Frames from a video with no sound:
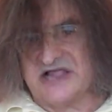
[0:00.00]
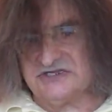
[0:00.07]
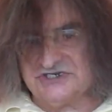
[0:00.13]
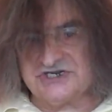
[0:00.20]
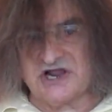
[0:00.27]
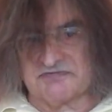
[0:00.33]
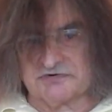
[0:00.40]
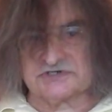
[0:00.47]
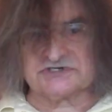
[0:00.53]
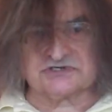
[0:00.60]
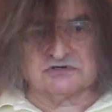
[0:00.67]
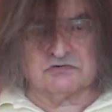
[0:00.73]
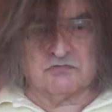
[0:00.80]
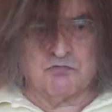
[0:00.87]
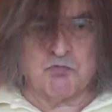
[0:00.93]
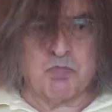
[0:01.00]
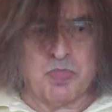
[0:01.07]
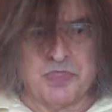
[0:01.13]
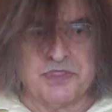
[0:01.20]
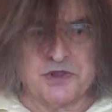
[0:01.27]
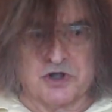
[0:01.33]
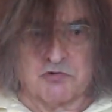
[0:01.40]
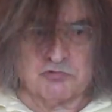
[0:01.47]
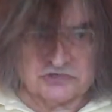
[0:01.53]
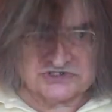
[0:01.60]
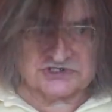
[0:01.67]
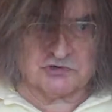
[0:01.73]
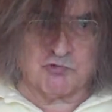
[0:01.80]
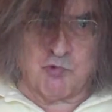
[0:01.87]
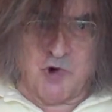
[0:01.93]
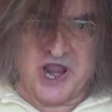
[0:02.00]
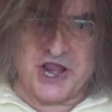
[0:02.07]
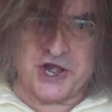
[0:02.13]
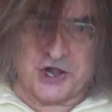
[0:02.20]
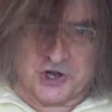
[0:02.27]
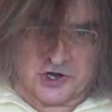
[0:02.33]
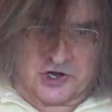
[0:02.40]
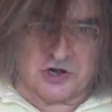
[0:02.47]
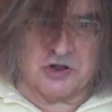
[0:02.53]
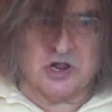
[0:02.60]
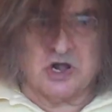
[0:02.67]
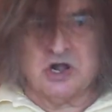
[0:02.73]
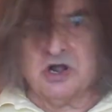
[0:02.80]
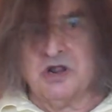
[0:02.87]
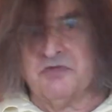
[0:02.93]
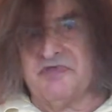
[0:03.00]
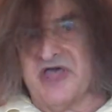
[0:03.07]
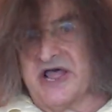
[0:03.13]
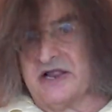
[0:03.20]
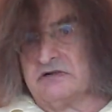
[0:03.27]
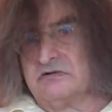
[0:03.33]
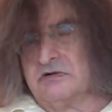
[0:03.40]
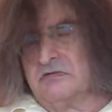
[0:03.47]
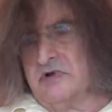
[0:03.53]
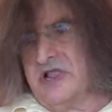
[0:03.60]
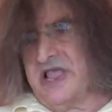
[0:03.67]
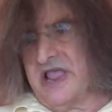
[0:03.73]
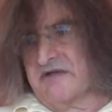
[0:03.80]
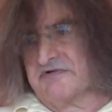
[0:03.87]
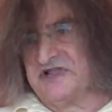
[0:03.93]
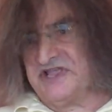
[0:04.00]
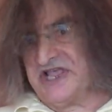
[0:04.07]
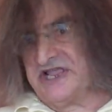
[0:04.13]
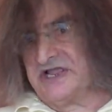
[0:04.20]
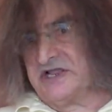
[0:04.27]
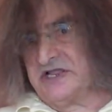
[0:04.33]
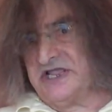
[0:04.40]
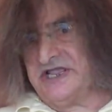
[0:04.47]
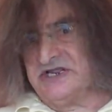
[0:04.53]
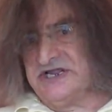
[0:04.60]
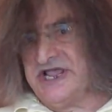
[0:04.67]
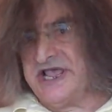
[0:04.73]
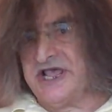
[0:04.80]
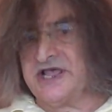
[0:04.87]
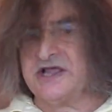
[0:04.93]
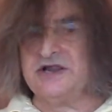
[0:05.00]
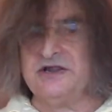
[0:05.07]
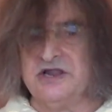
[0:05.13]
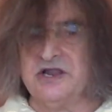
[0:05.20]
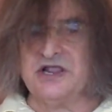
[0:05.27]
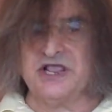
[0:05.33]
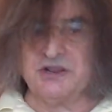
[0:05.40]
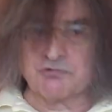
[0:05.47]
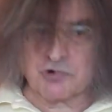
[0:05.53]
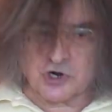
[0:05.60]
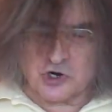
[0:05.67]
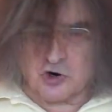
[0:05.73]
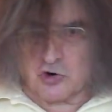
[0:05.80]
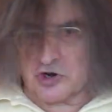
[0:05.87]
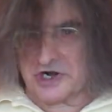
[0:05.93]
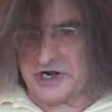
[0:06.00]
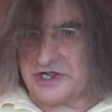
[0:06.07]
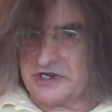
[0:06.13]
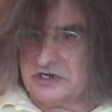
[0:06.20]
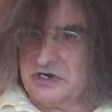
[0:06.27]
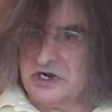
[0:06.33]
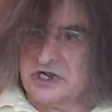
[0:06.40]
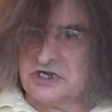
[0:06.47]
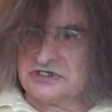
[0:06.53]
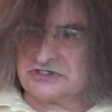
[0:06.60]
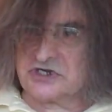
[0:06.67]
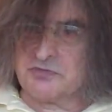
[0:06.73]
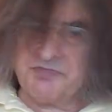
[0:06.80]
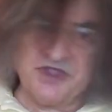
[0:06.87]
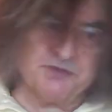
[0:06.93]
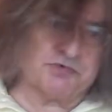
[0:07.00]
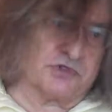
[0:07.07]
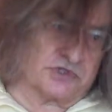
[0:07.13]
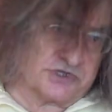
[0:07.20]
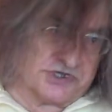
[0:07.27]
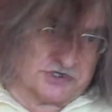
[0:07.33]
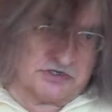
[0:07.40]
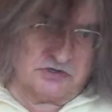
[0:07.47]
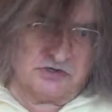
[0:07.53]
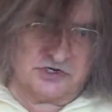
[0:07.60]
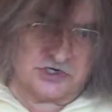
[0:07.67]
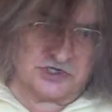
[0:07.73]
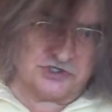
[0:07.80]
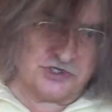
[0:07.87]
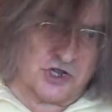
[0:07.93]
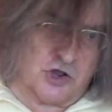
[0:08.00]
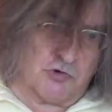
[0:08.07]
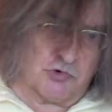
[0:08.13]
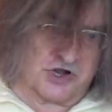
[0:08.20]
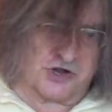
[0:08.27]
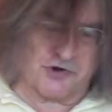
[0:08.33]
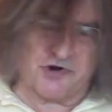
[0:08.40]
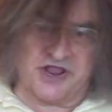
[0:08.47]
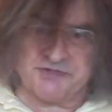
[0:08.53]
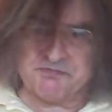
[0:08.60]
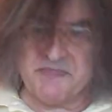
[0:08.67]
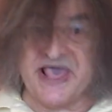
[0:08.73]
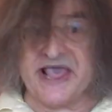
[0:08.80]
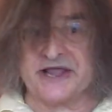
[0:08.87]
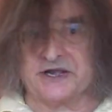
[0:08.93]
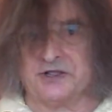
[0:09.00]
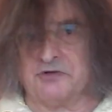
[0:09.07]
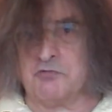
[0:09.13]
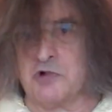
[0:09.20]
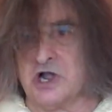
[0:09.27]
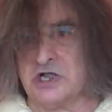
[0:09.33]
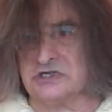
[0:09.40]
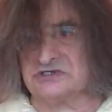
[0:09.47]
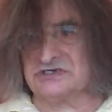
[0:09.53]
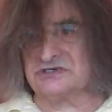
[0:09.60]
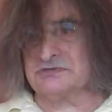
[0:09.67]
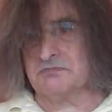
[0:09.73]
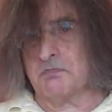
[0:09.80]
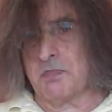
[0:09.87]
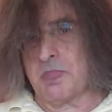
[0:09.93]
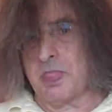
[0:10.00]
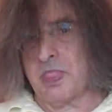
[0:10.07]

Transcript: And Jefferson, was aware that everything he did, he recorded so people could know what a great man he was.